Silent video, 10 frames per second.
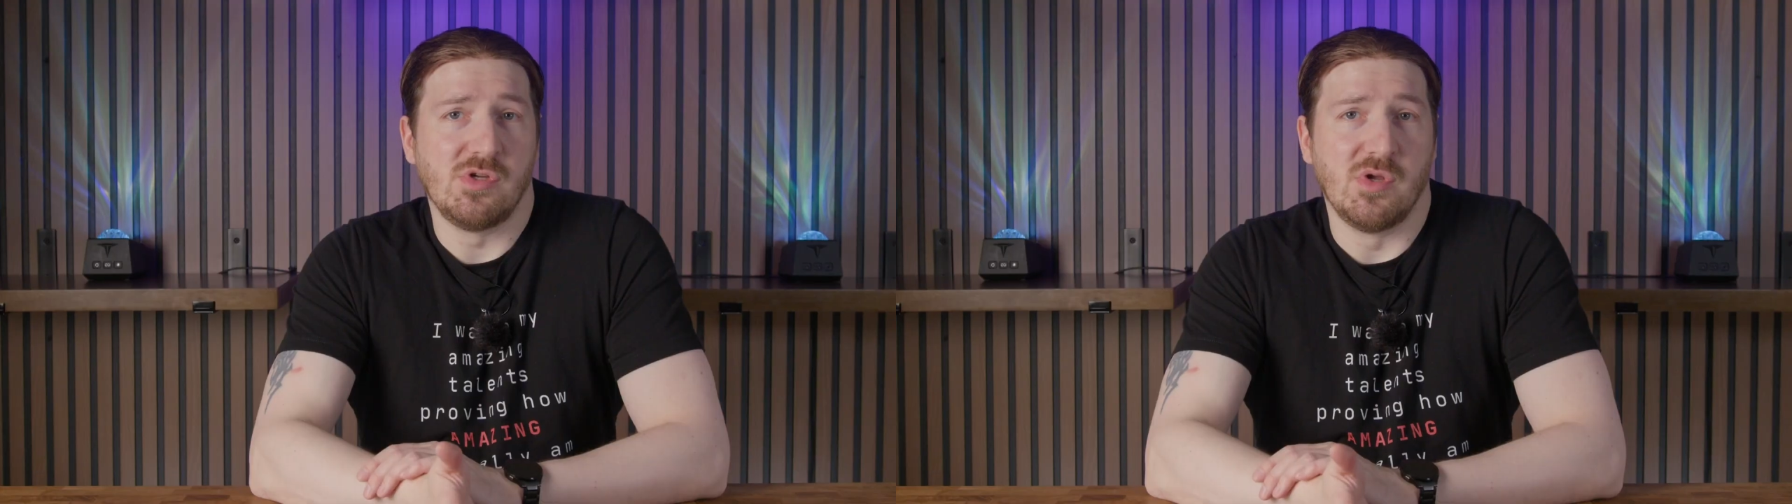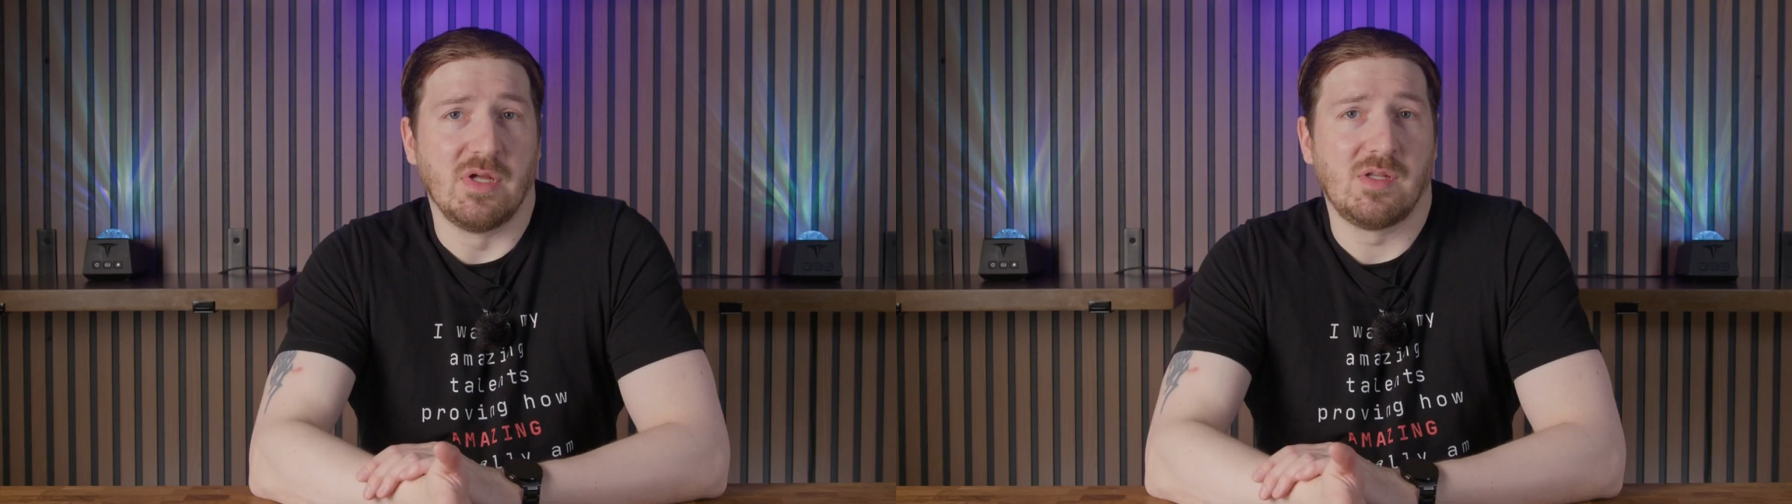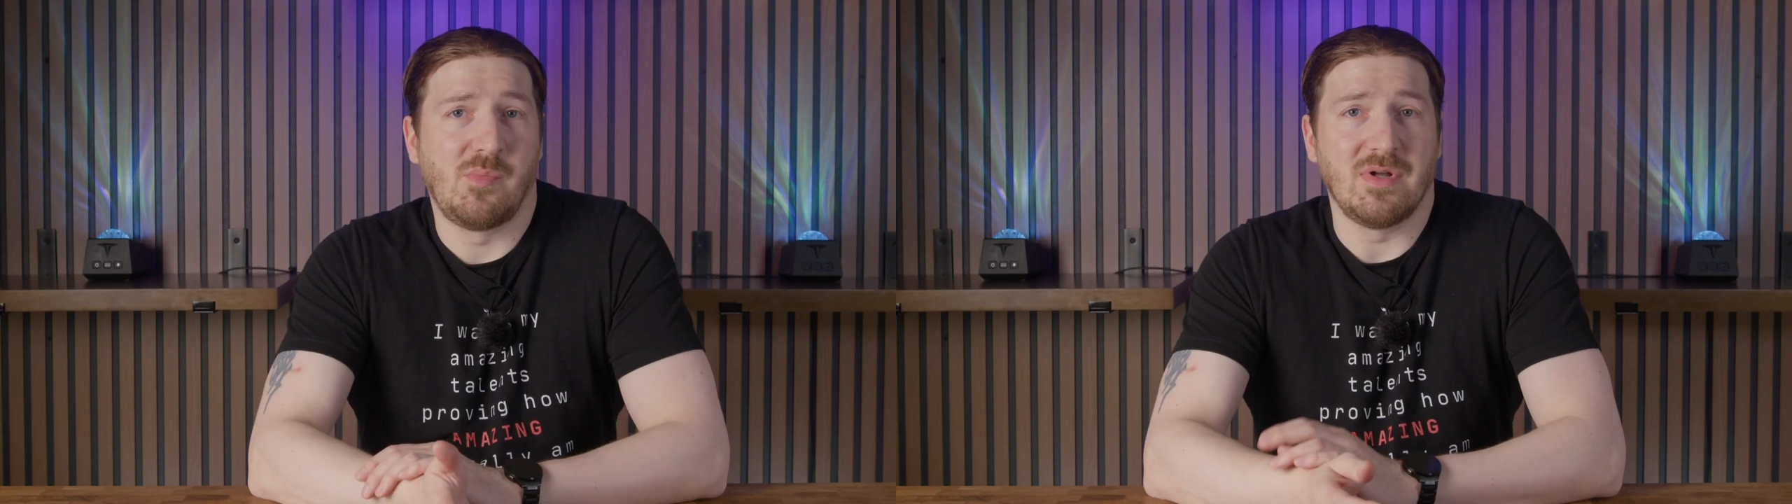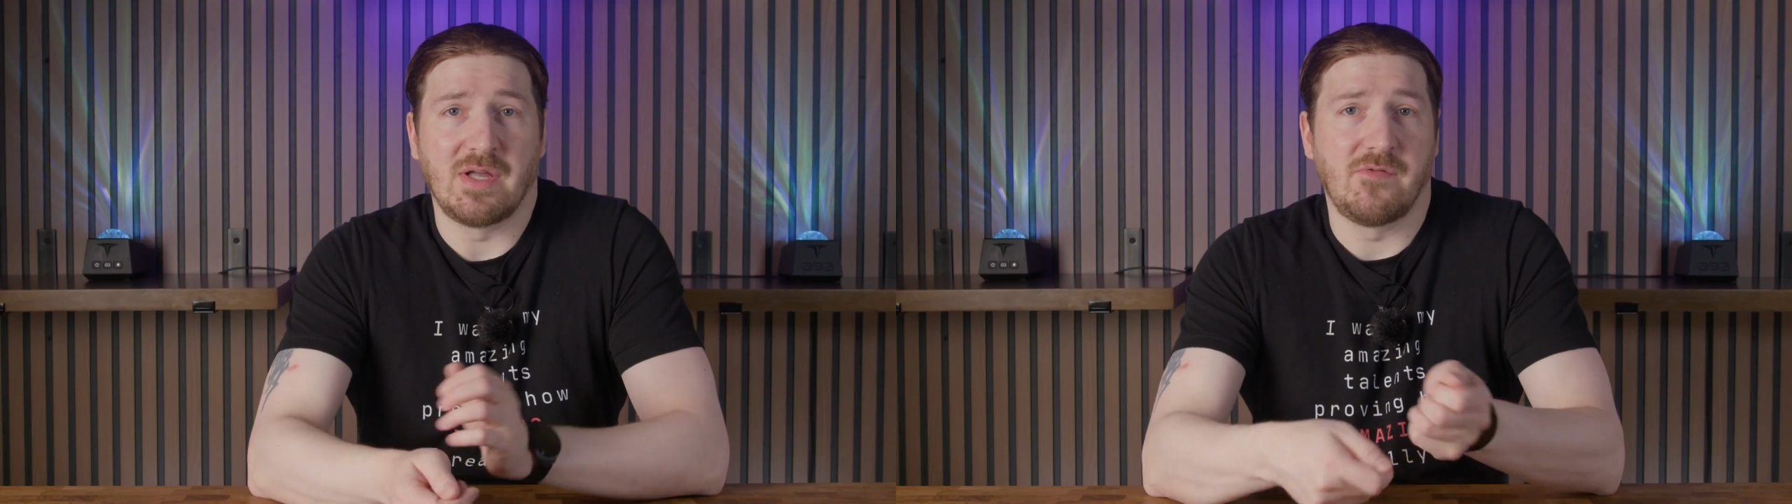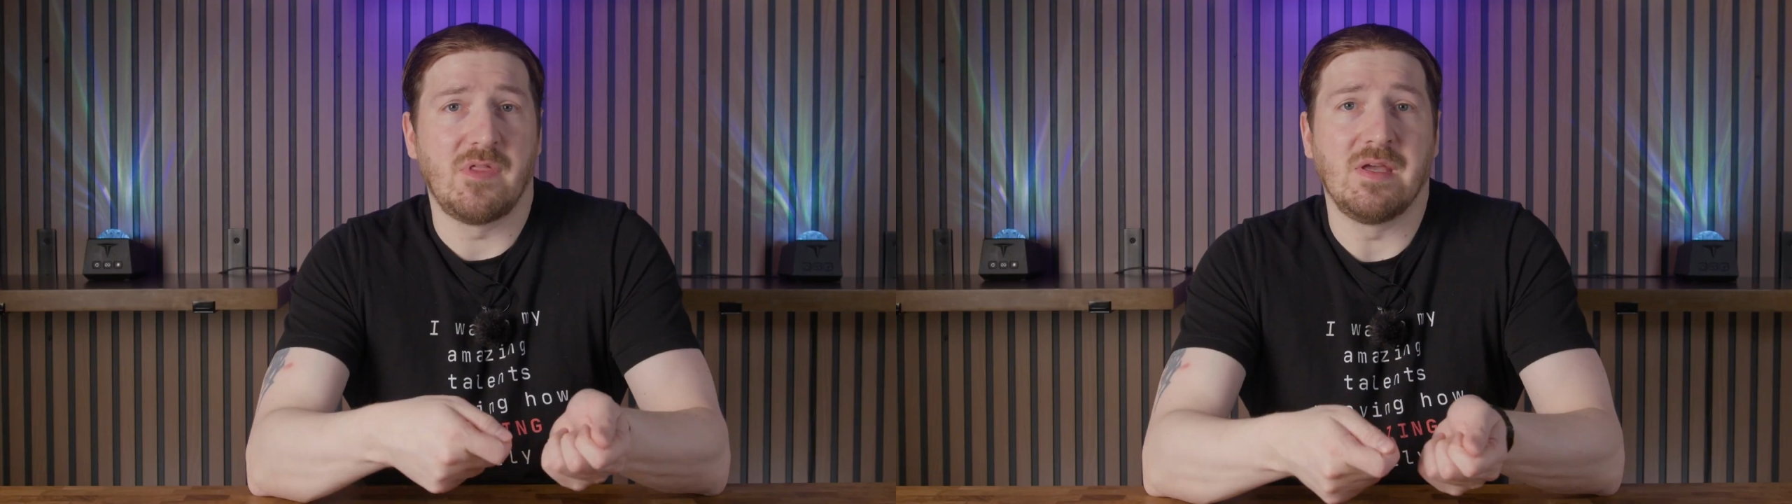unit to plug
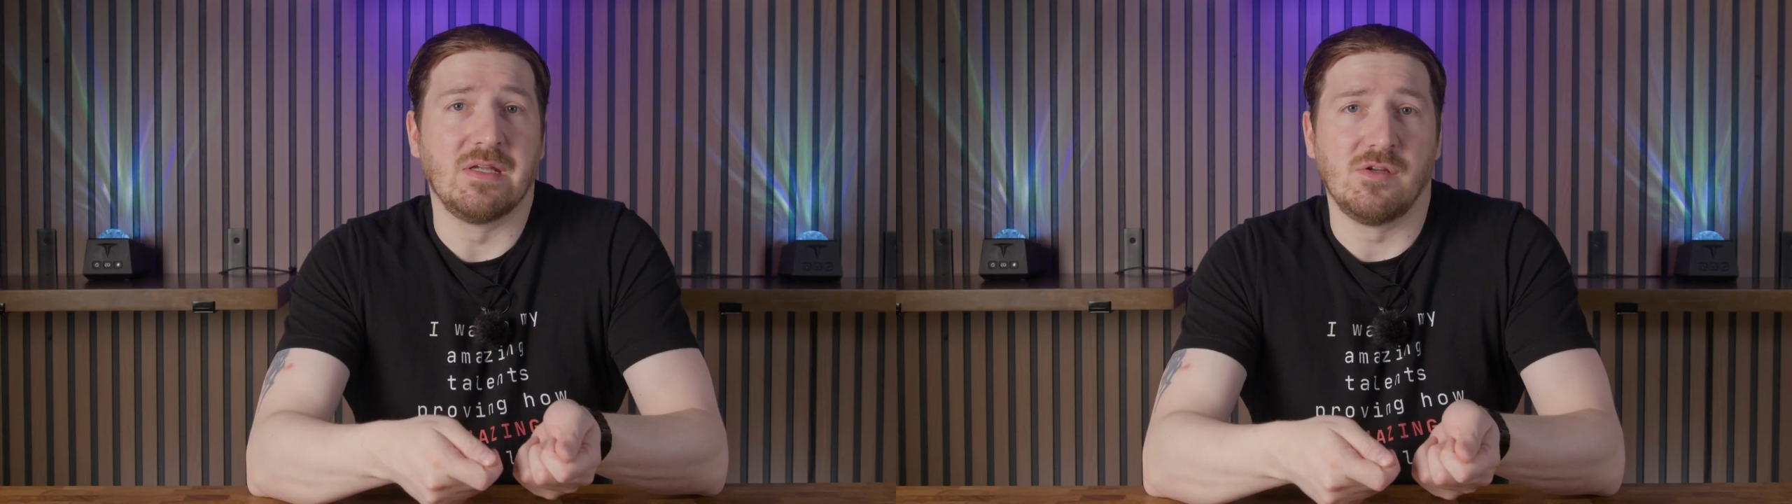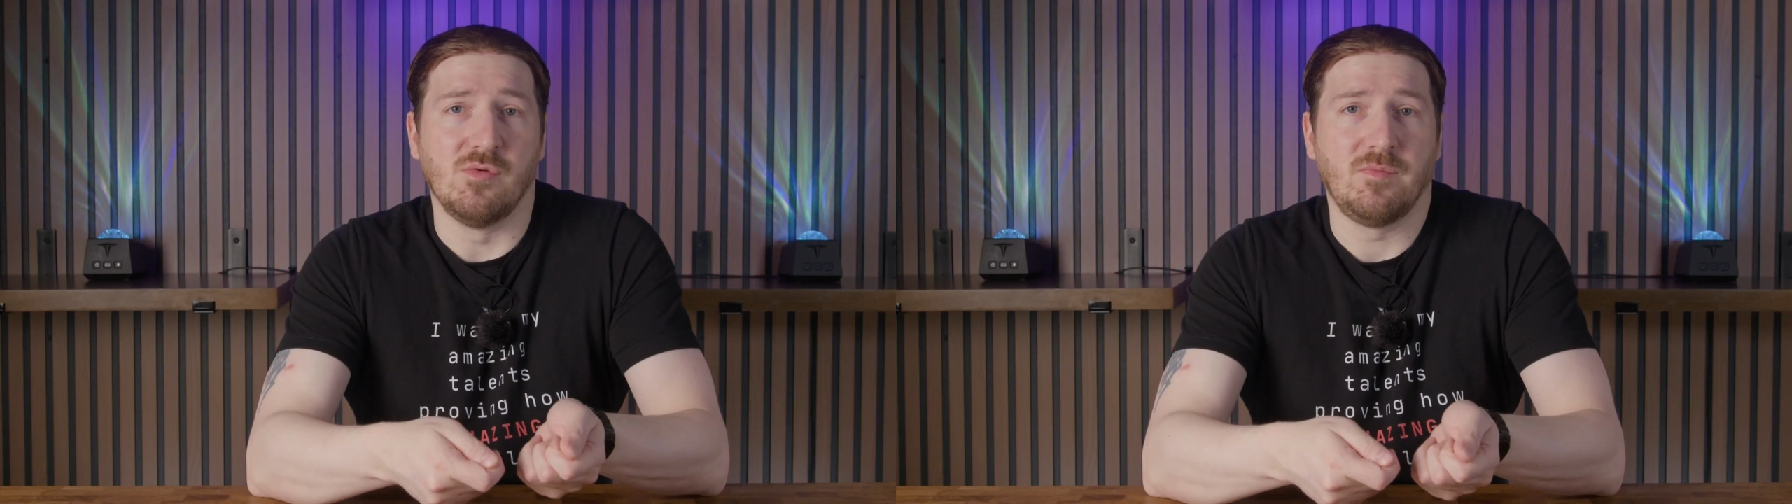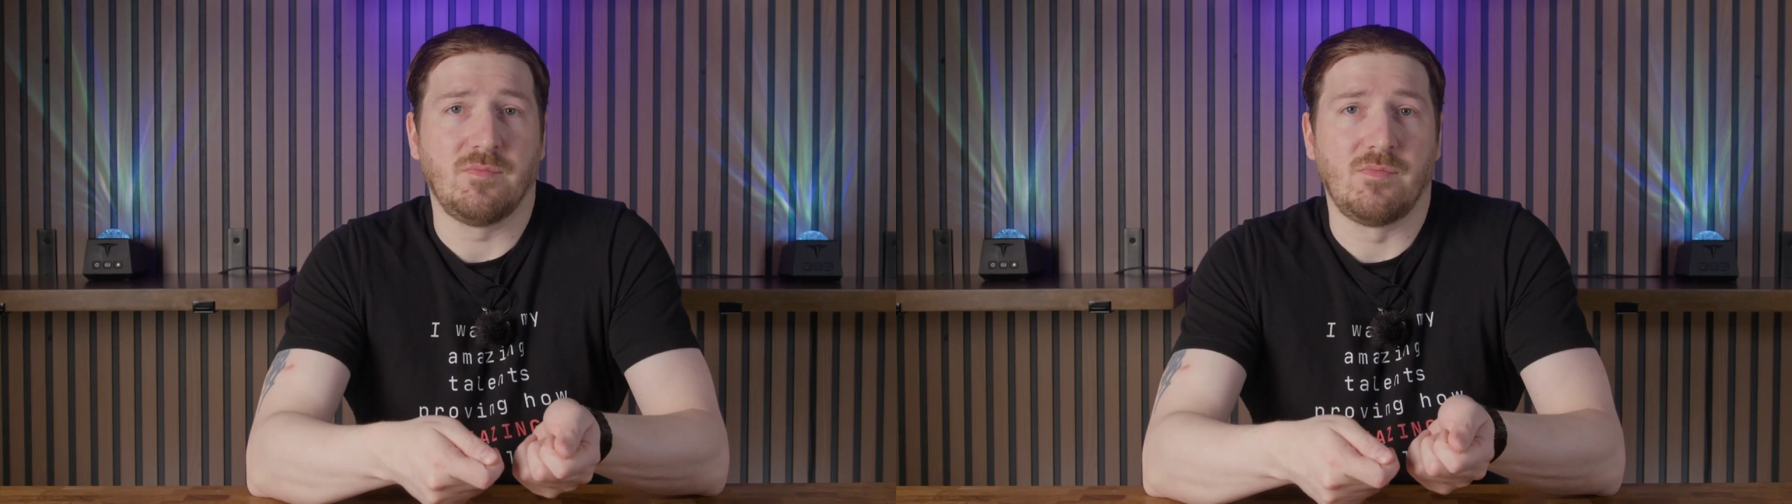everything into,